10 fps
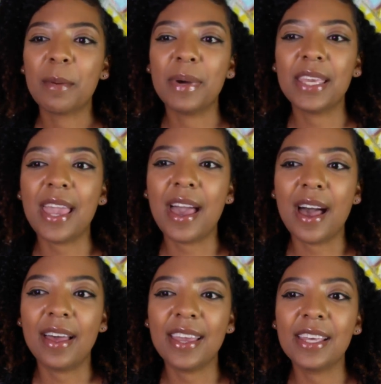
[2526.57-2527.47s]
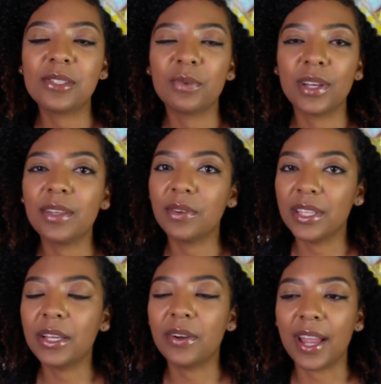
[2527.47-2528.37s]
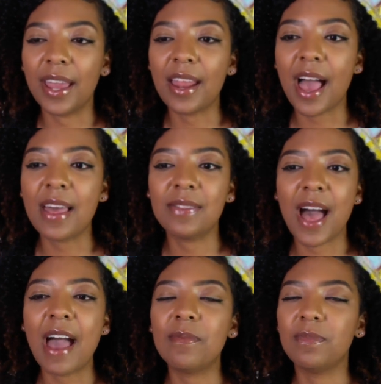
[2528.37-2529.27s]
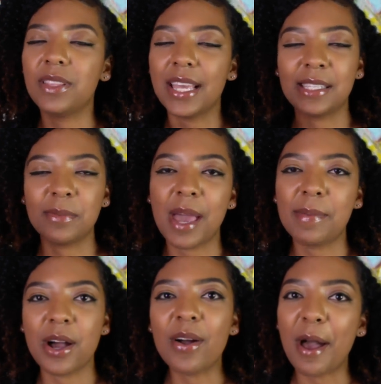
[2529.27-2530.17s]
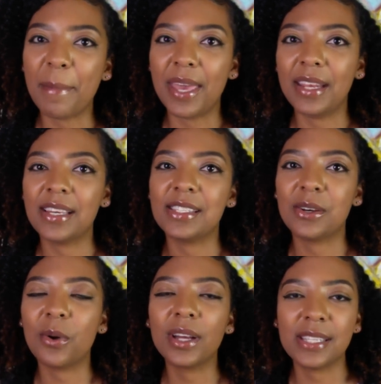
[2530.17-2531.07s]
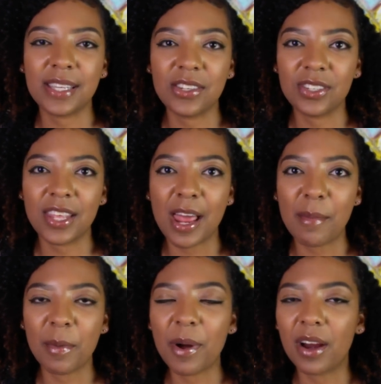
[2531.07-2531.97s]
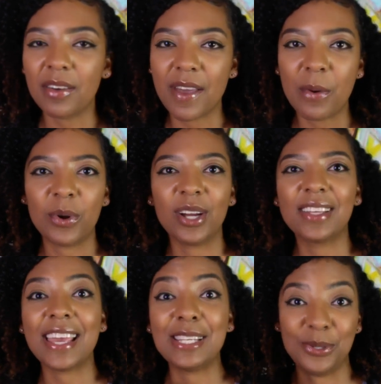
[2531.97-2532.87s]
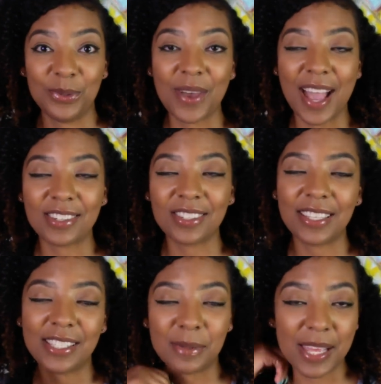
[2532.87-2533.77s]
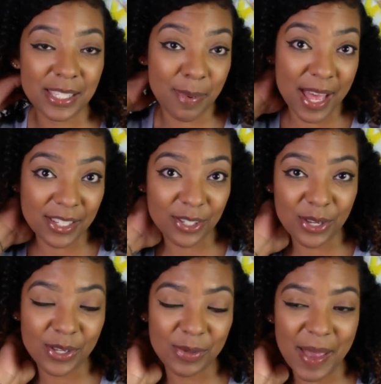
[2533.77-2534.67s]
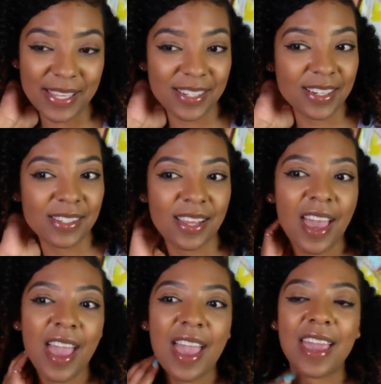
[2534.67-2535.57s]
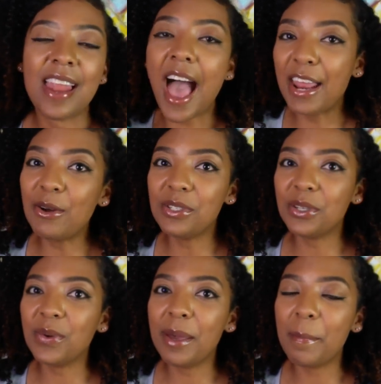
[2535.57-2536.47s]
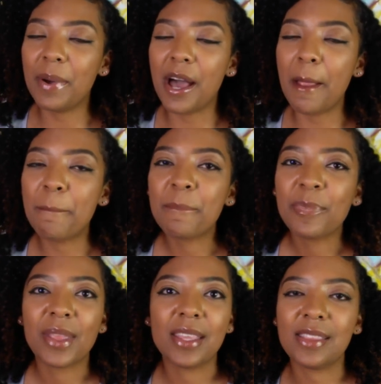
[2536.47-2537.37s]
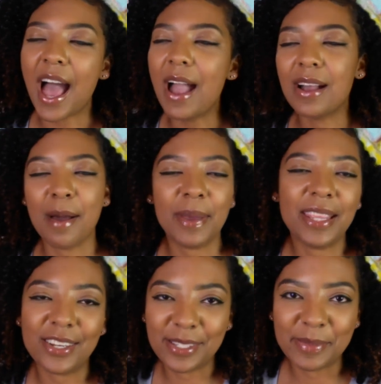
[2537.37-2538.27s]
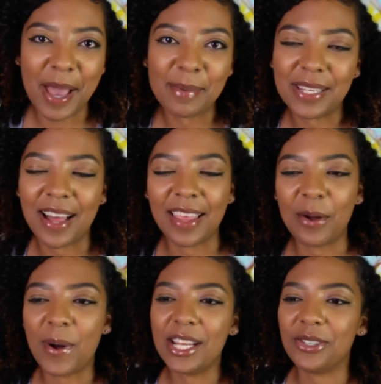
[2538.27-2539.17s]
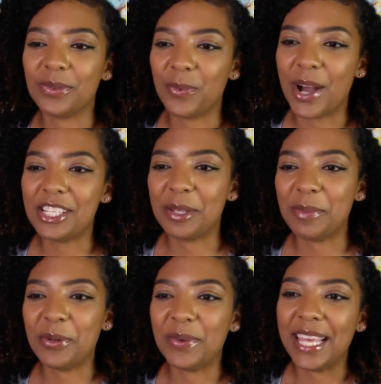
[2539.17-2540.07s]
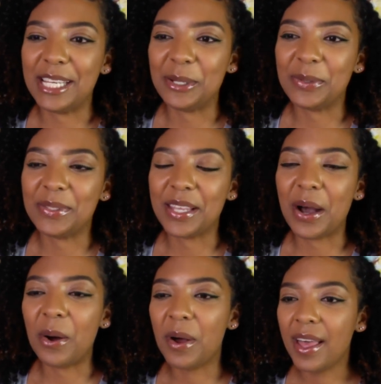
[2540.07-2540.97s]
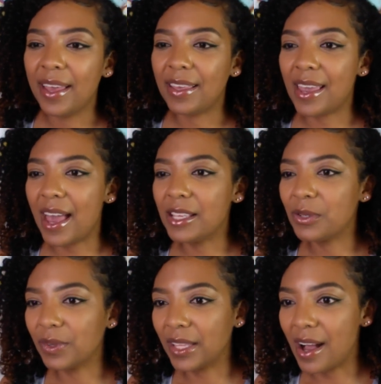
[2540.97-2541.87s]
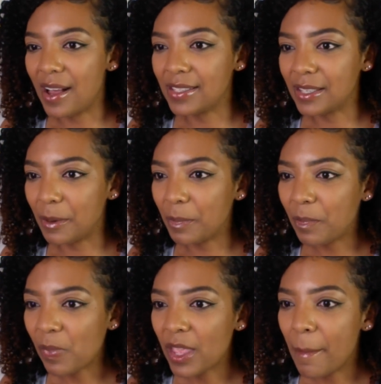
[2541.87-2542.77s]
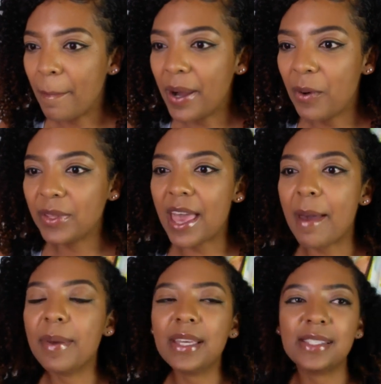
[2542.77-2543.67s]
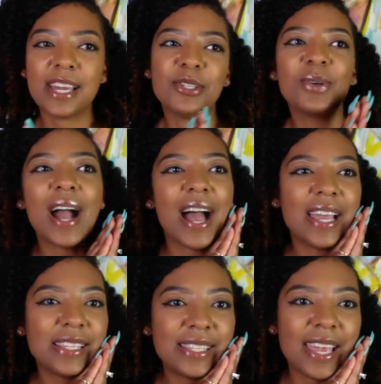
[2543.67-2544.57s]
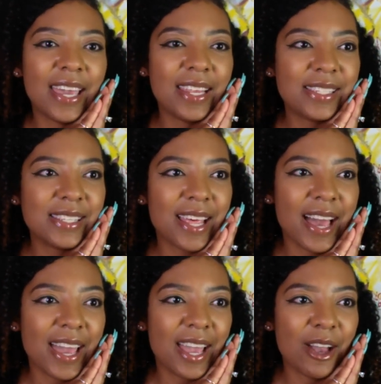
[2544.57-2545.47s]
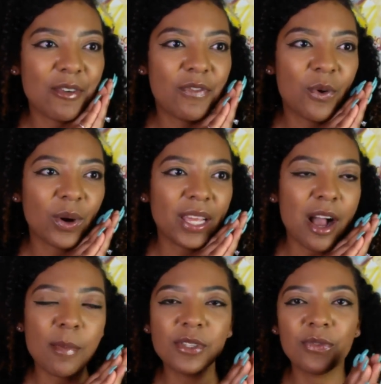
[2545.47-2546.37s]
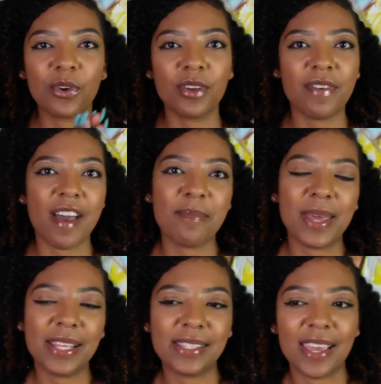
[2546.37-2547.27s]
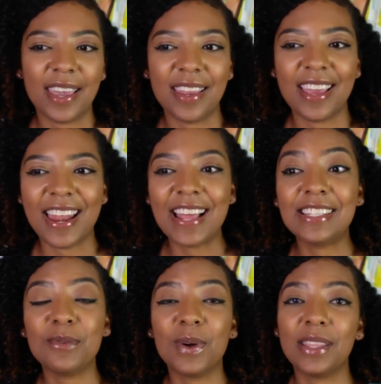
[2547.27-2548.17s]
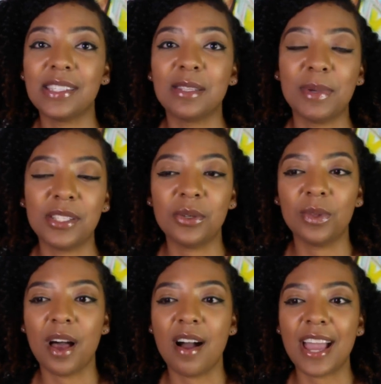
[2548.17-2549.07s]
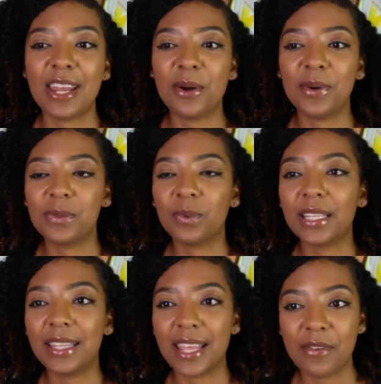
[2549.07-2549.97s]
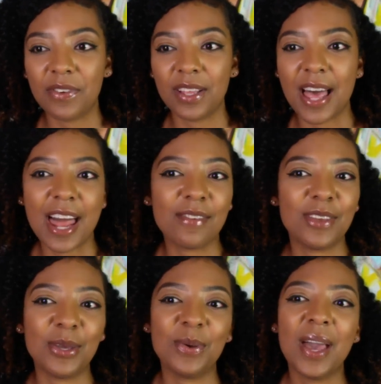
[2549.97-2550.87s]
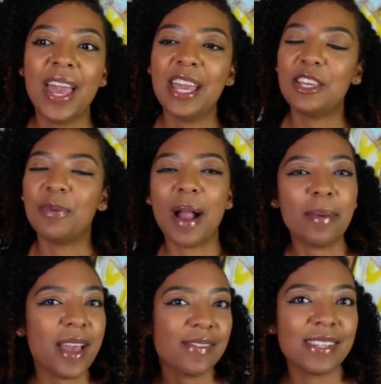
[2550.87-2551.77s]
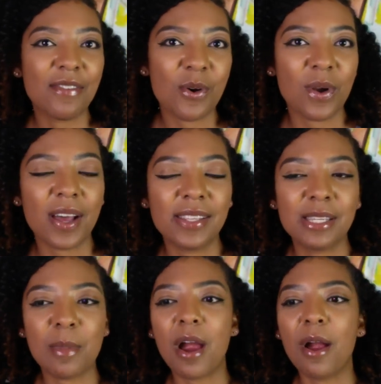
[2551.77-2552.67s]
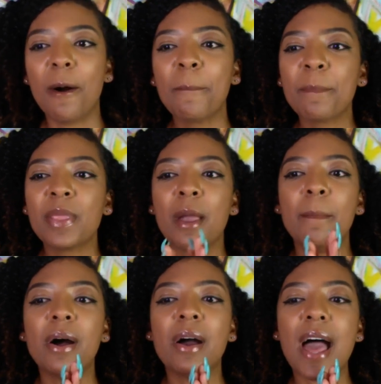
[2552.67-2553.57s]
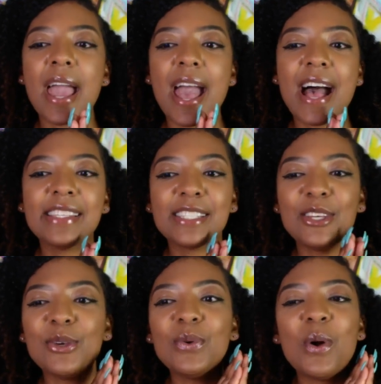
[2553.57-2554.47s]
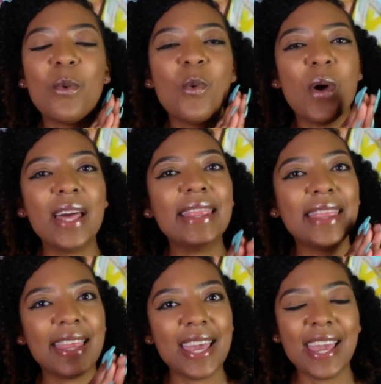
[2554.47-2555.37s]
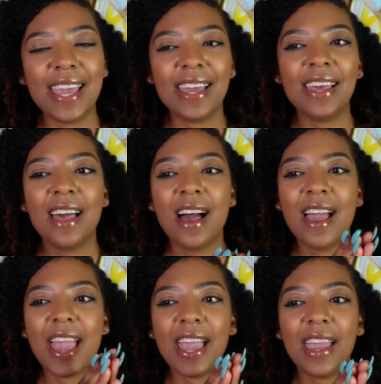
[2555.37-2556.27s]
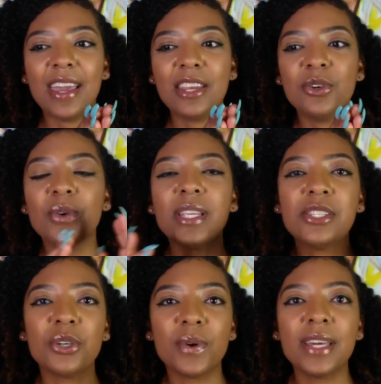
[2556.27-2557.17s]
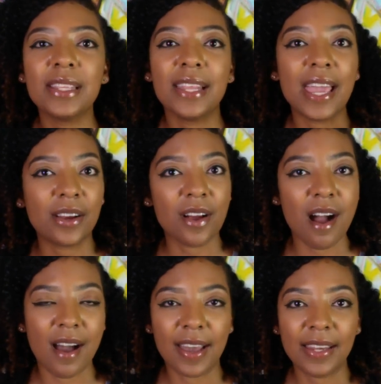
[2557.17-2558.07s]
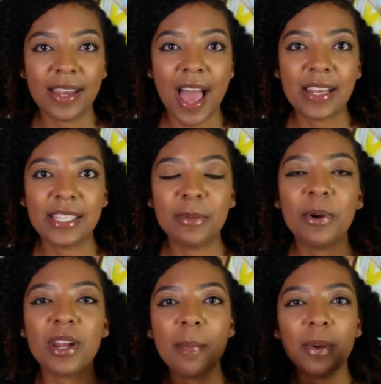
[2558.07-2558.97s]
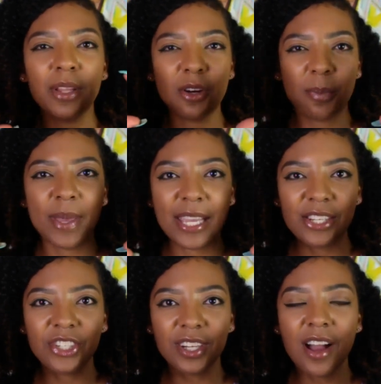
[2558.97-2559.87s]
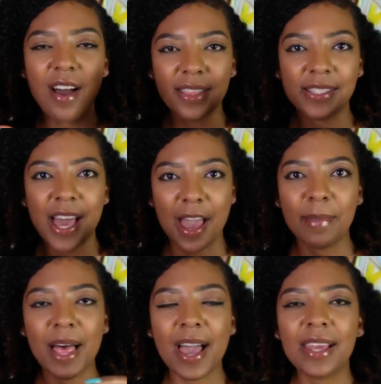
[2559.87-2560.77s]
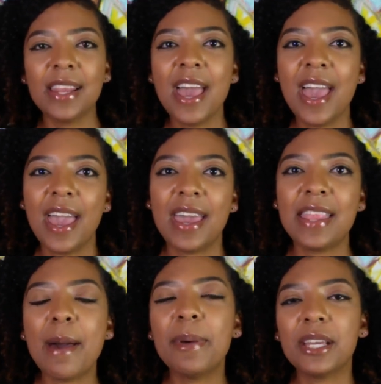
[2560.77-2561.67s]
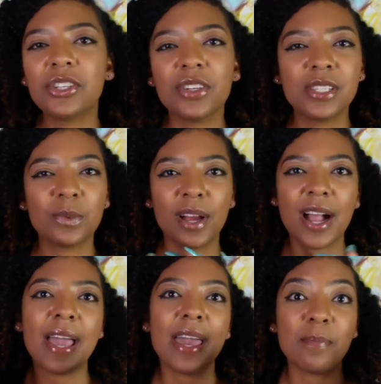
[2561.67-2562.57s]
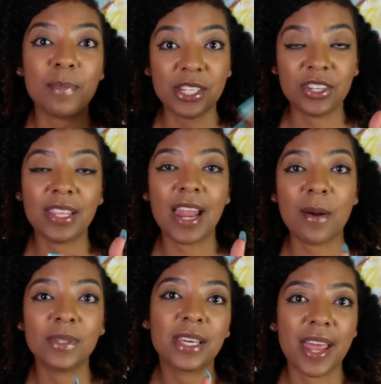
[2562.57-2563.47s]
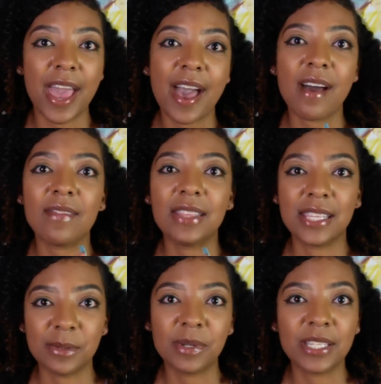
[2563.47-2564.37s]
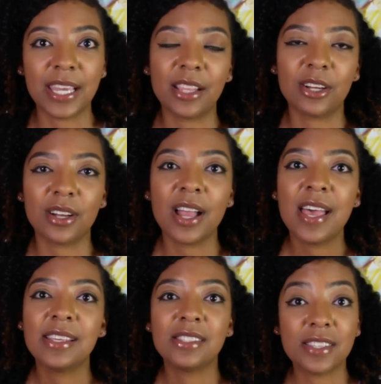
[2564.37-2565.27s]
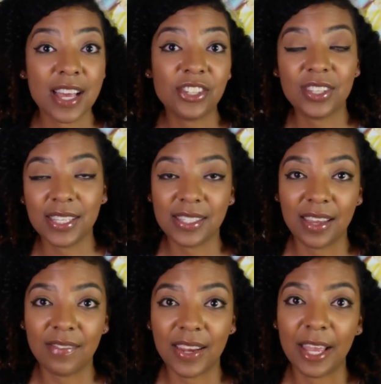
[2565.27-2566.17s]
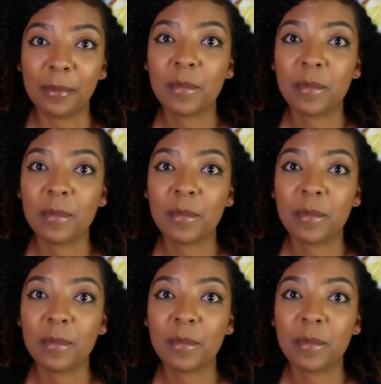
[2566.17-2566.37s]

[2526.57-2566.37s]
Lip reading: But yeah, it's really, really great. I like sometimes I'll come in because the organization that I'm a part of at work, they sponsor Toastmasters, and I don't do it, but I come in there sometimes and I like watch them do what they do. So yeah, it's really awesome. But with that being said, you guys, it is like almost 45 minutes in, and I didn't want this to be too long. I know it's really late for a lot of you. You probably have stuff going on tomorrow, but I ask you one thing, and you can do it later on. I did put up a little picture on the timeline, and that picture is where I had mentioned that I was going to have this particular session this evening.